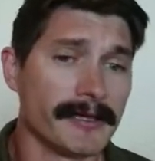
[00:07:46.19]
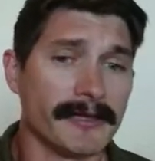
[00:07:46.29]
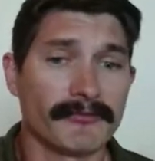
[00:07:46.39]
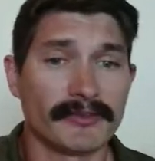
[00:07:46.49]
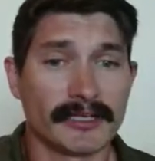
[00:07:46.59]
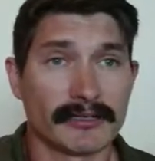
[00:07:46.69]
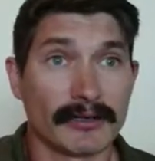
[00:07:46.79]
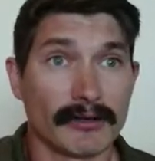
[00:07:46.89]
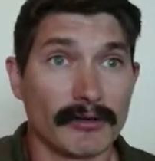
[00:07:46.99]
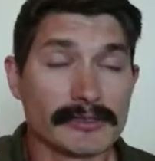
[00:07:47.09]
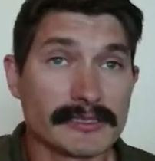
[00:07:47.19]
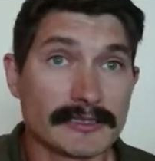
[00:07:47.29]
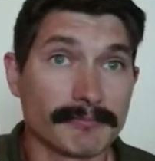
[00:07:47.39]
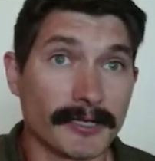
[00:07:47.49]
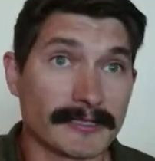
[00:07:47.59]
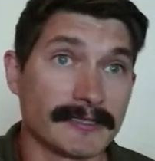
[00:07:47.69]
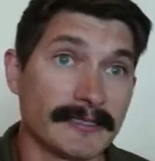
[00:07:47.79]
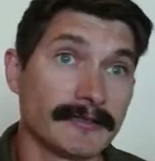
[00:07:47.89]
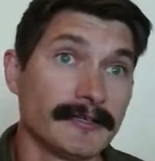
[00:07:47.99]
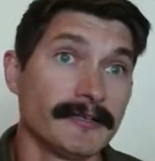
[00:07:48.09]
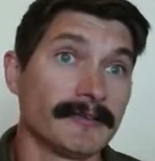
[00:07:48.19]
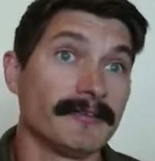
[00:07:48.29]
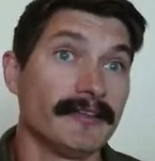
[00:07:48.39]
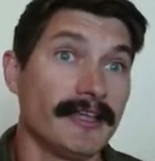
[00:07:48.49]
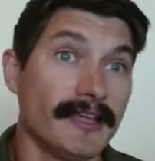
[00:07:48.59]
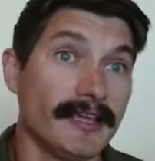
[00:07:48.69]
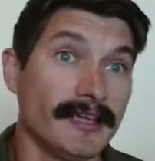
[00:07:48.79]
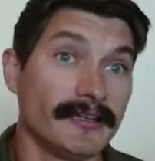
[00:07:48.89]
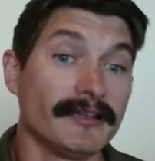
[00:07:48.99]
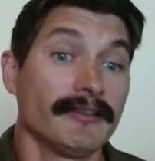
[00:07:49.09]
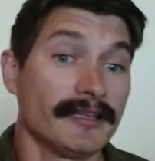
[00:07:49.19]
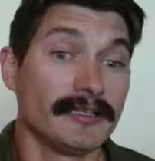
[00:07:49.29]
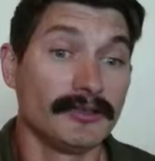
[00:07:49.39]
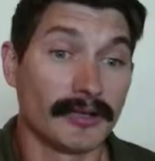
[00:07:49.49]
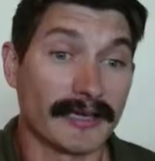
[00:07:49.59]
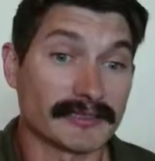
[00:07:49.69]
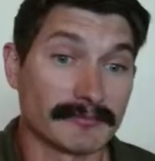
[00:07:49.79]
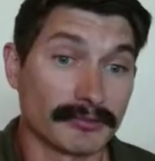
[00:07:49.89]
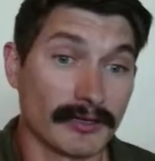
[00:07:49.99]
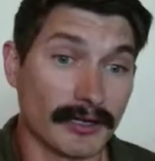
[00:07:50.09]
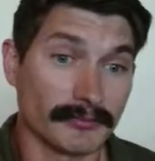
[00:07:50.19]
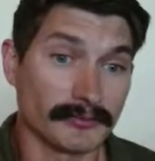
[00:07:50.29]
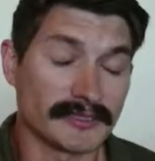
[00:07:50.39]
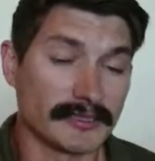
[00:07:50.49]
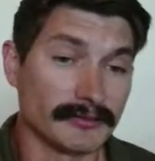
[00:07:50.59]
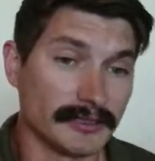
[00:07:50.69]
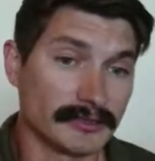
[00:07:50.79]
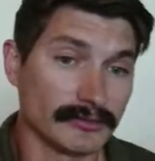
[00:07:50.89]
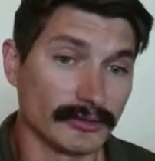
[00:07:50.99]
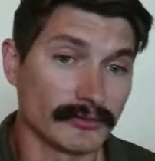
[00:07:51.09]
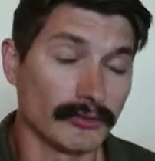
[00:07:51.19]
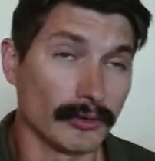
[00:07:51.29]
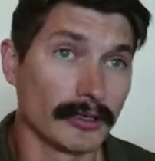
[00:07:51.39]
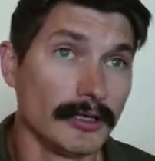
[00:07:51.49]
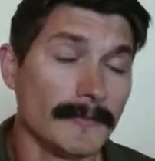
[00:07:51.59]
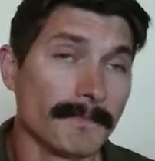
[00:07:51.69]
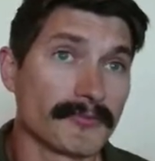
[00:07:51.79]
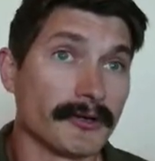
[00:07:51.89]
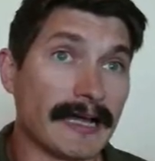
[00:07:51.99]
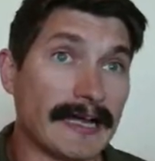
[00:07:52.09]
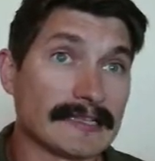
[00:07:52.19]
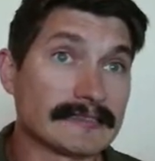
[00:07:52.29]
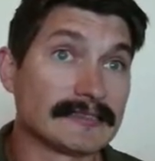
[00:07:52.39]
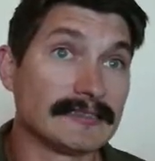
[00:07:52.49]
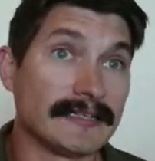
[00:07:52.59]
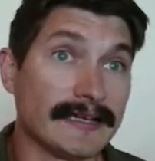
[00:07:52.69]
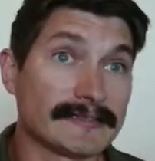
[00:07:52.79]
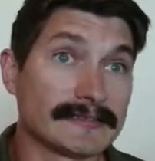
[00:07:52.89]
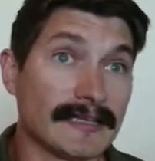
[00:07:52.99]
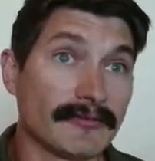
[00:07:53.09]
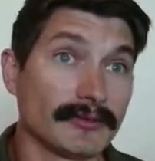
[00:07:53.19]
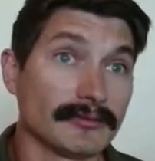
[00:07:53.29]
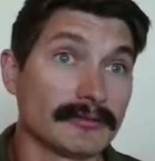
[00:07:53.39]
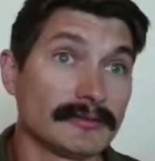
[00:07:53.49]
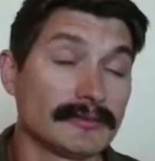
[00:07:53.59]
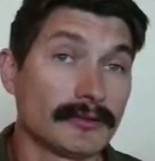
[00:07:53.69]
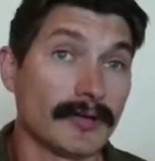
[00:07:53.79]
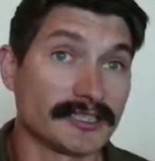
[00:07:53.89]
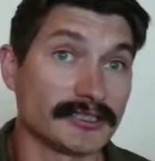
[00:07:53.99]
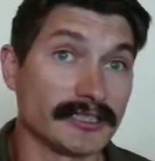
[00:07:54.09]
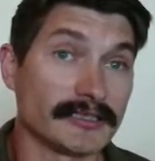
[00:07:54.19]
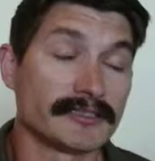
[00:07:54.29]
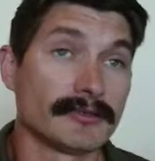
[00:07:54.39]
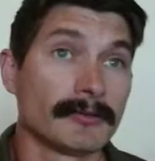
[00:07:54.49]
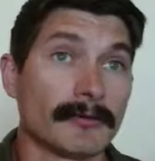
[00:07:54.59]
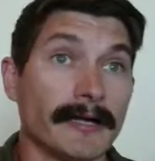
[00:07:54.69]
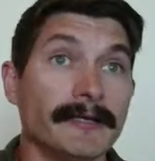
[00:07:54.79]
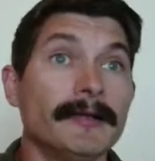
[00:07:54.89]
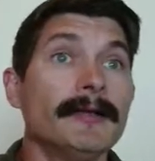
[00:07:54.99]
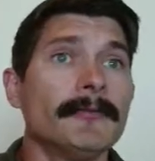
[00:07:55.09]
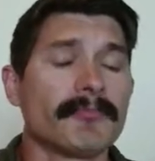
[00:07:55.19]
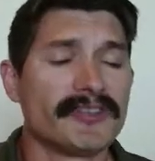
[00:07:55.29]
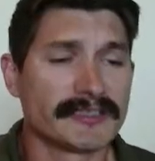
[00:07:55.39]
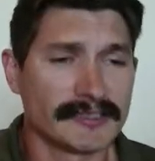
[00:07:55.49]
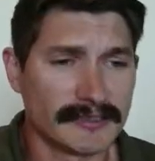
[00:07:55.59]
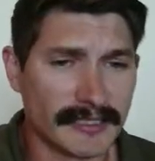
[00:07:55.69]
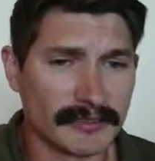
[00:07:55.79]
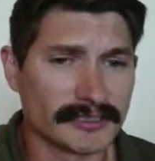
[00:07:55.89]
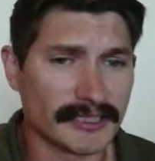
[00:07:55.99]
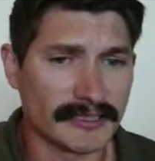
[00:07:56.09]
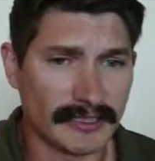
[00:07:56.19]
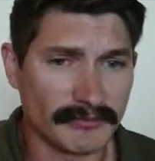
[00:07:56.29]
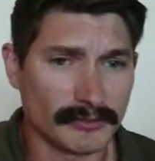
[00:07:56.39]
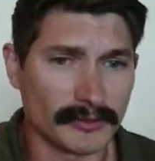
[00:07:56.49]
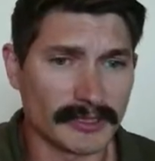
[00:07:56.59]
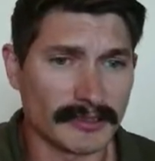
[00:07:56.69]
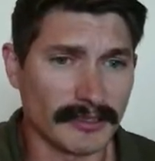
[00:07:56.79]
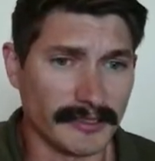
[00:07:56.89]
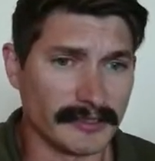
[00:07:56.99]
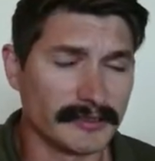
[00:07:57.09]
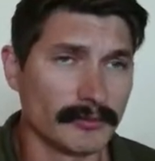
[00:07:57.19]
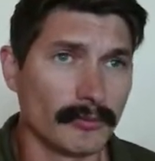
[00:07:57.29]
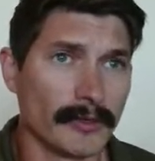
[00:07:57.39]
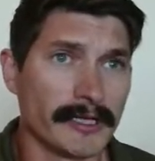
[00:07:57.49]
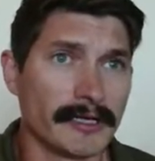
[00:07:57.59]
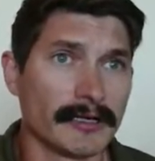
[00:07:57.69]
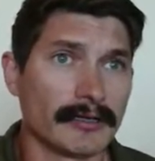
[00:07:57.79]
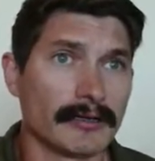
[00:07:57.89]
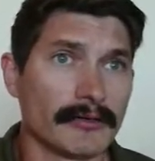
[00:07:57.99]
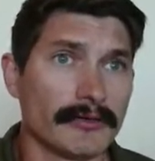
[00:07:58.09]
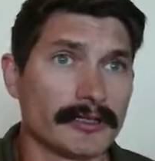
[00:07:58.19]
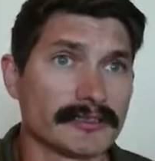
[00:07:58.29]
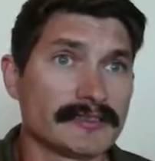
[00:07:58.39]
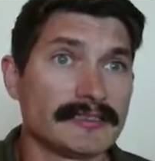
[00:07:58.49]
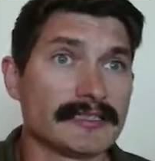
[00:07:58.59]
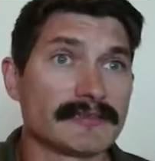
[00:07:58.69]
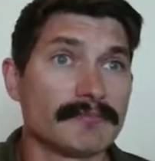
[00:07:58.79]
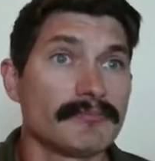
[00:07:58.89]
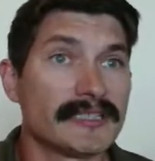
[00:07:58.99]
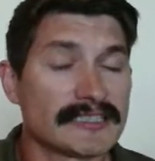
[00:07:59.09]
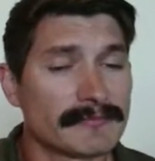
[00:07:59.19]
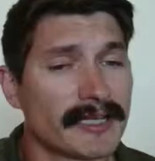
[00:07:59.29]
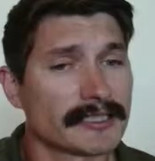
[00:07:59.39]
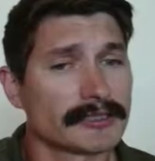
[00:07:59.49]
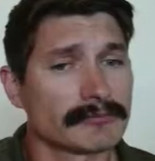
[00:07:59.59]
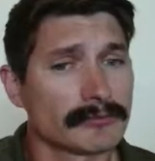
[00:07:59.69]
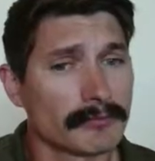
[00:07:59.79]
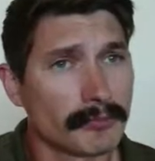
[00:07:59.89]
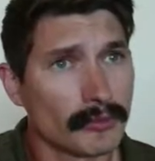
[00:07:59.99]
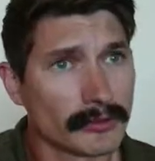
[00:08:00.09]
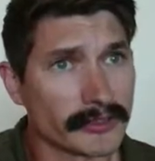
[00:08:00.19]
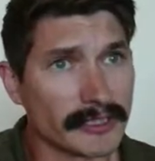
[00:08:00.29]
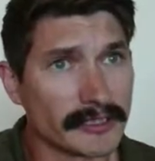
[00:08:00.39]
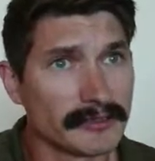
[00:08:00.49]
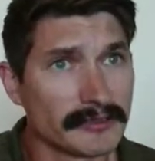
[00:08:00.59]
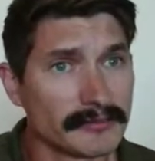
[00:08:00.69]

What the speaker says: If there are holes in the bucket, then you have some problems that you need to look for. So ask the next level questions, right? This analogy I gave you with a client where there's this mismatch in reporting.